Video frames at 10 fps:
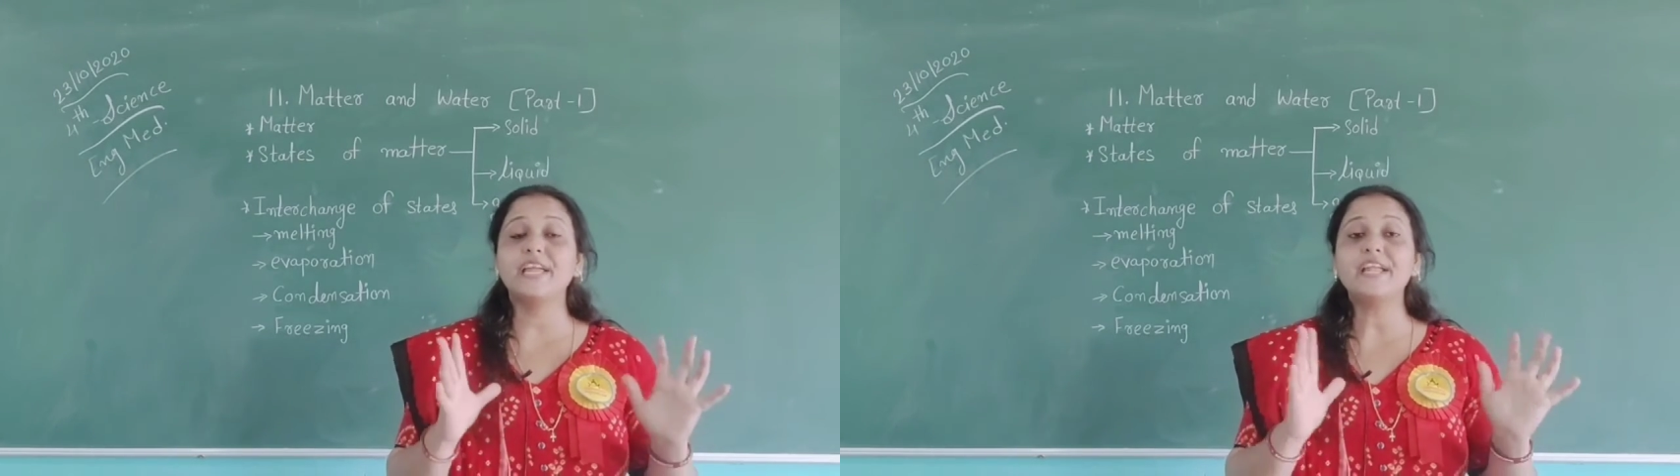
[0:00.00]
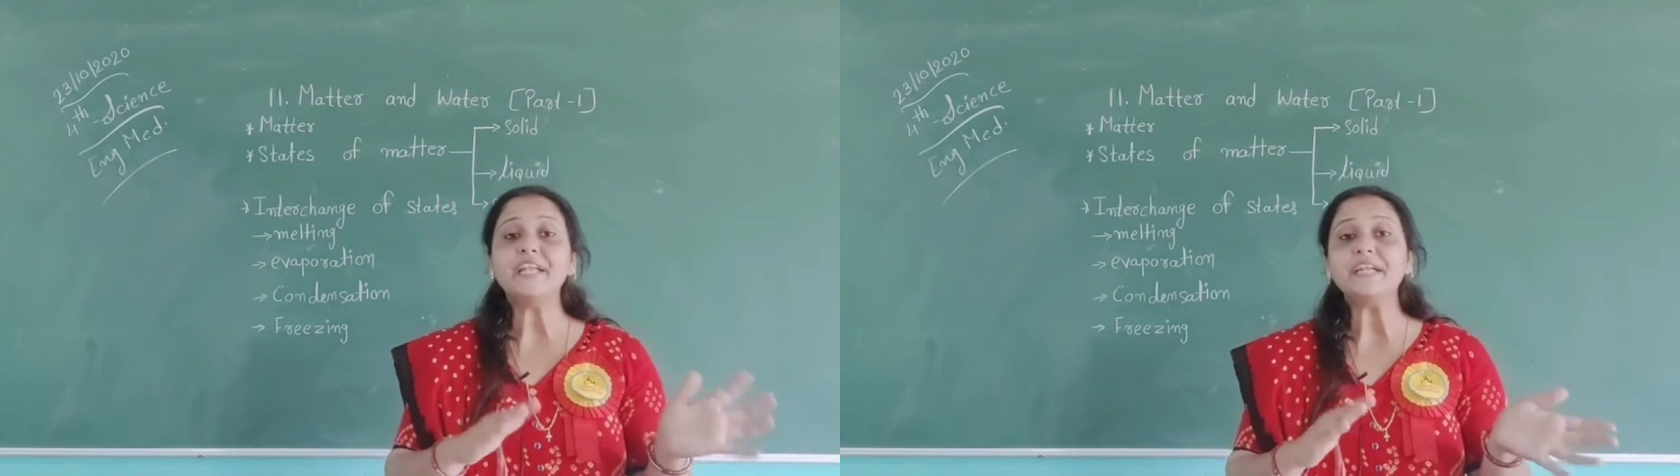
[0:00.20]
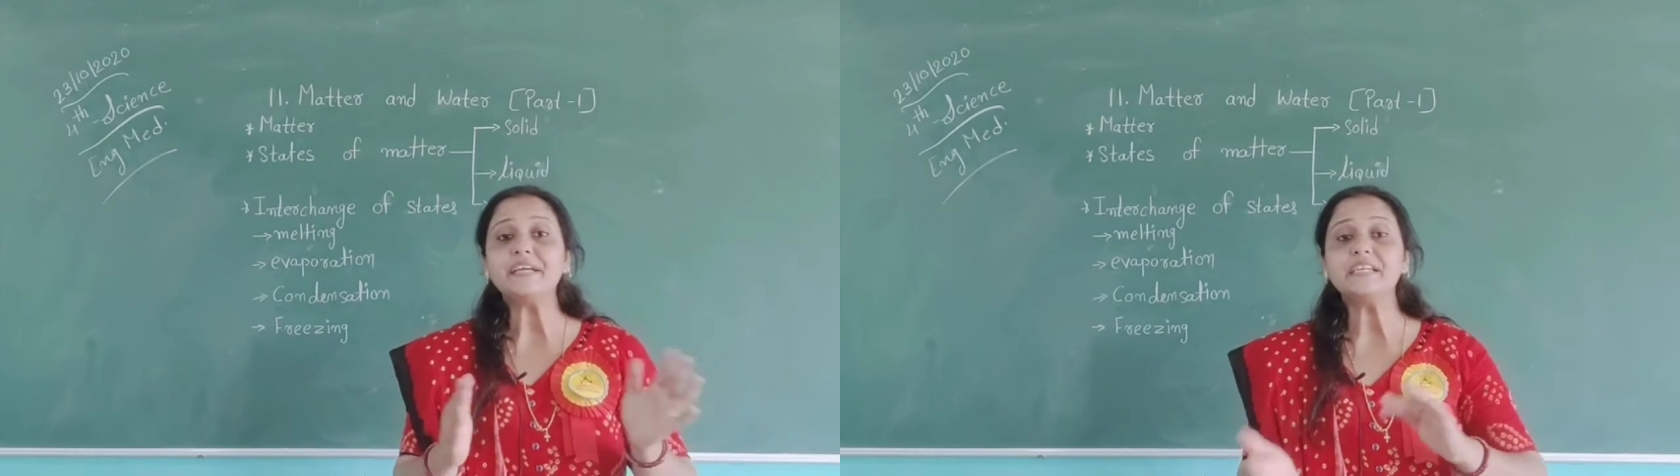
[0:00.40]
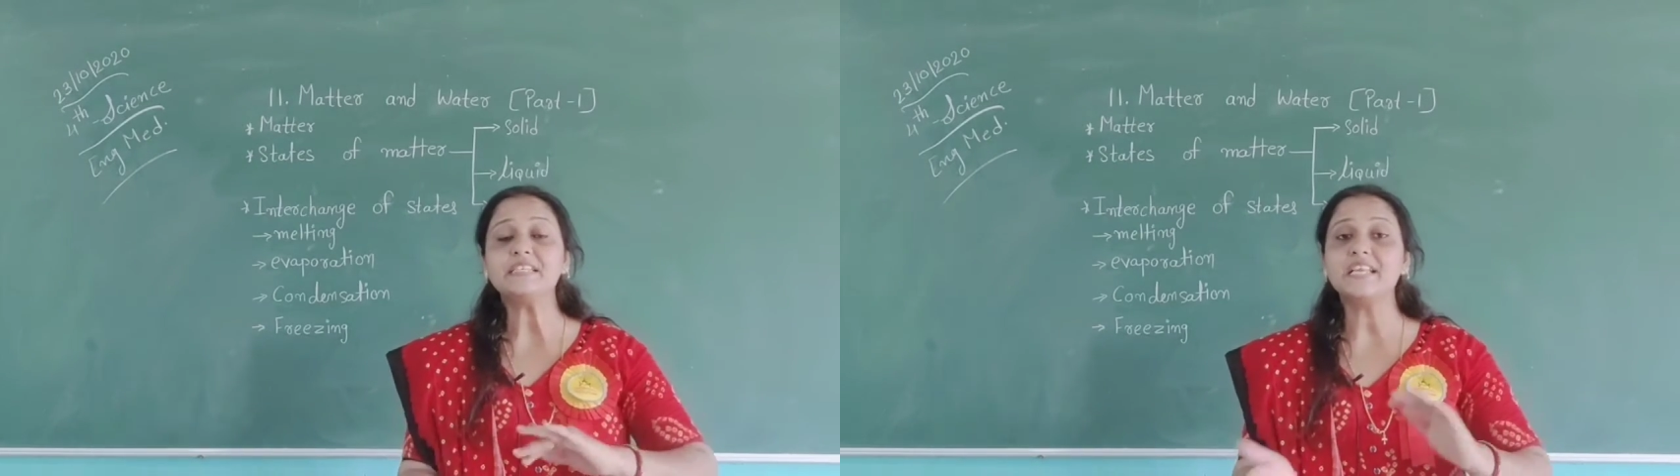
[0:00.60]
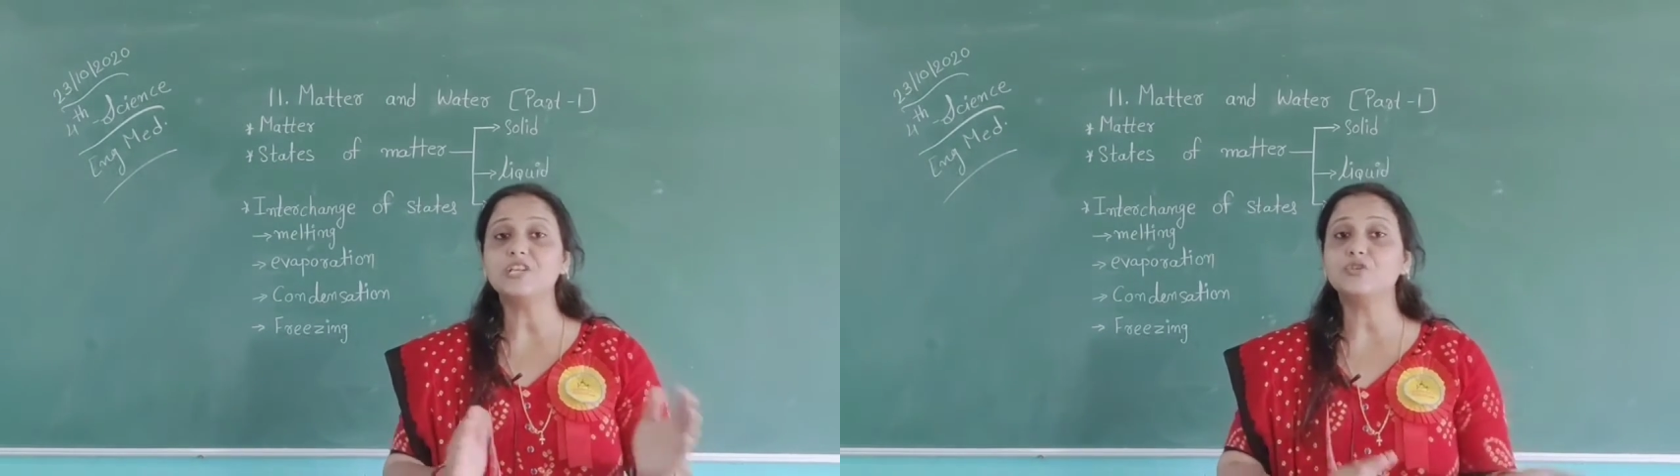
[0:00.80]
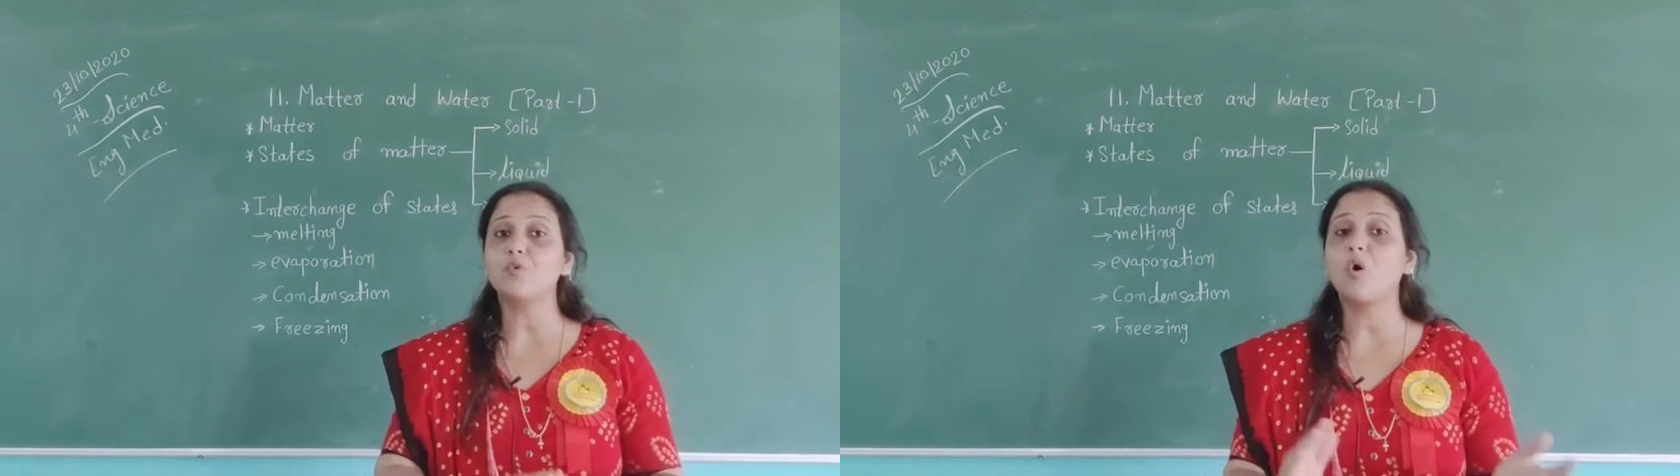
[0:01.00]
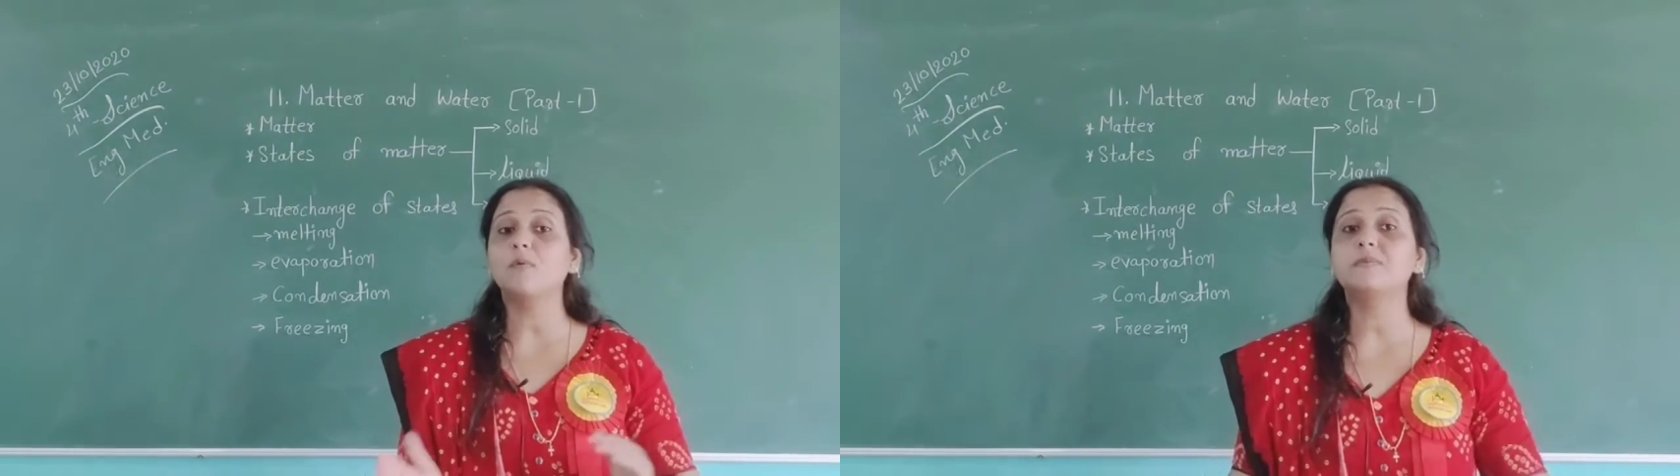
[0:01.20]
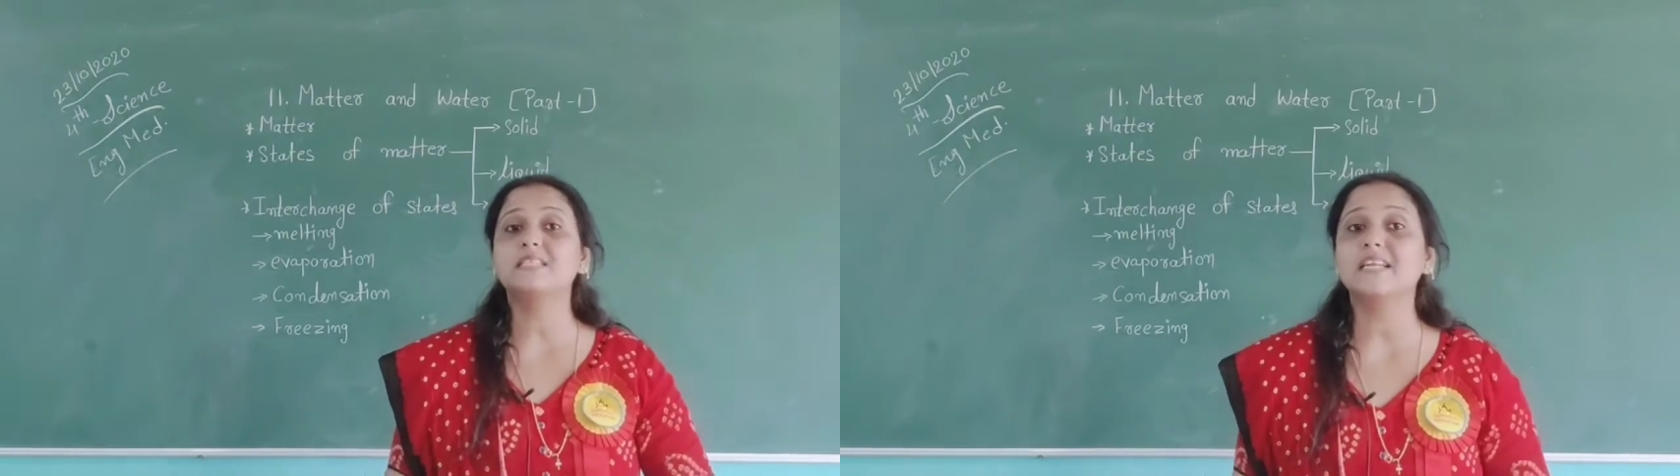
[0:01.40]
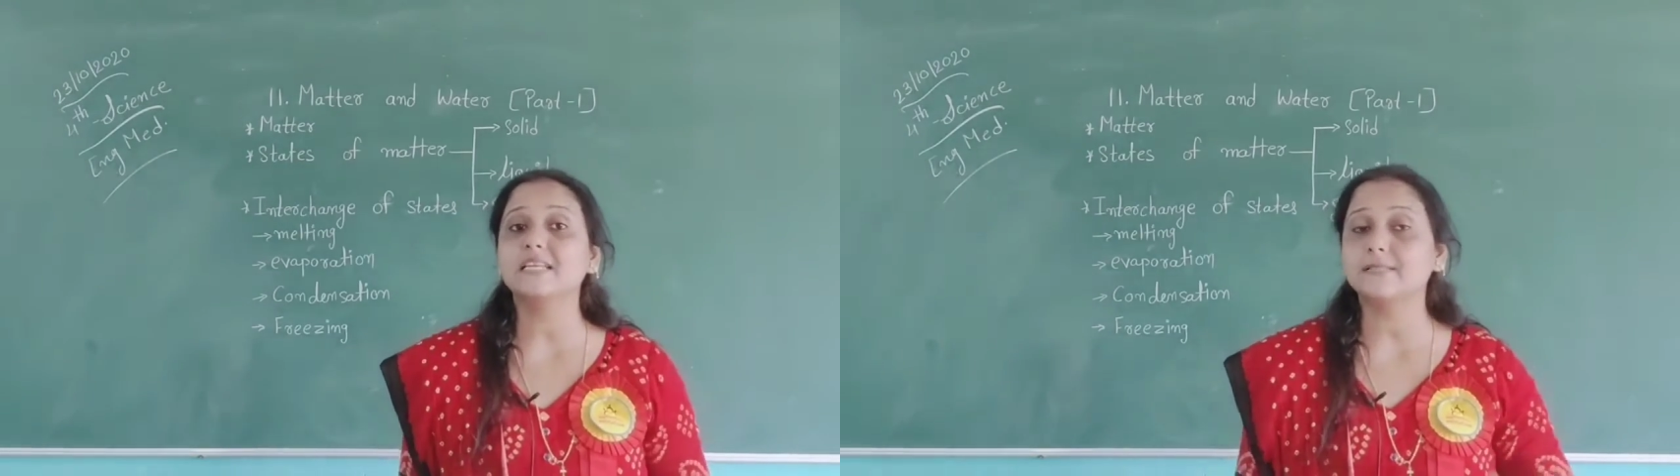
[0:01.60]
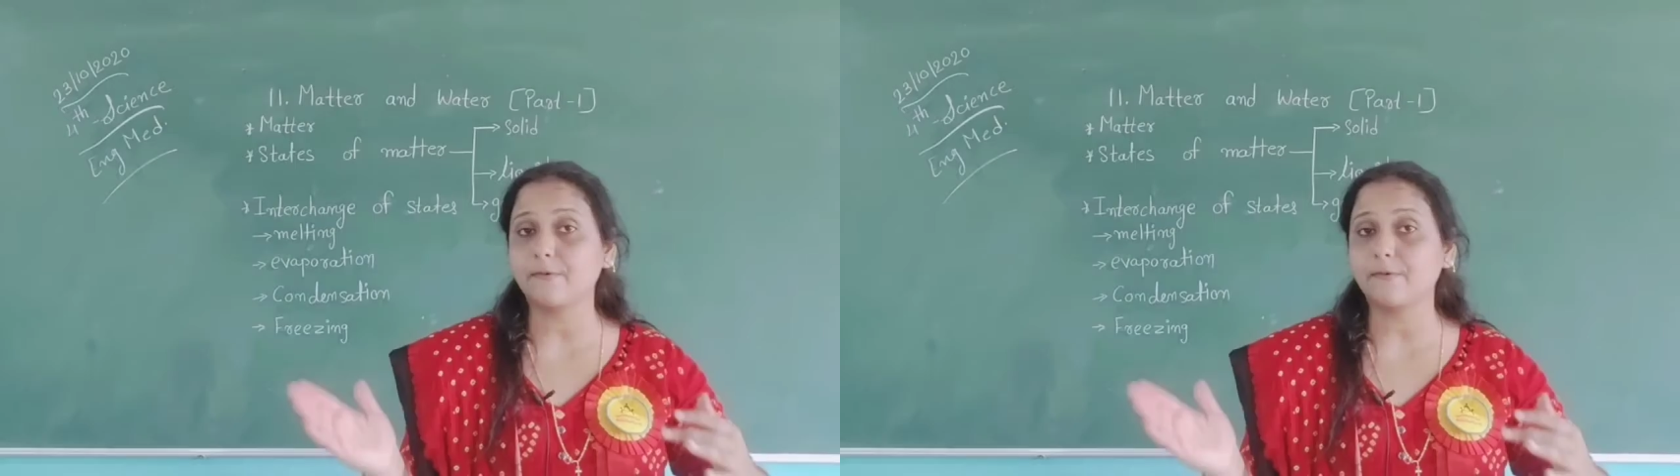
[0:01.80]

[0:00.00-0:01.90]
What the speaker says: interchange of states,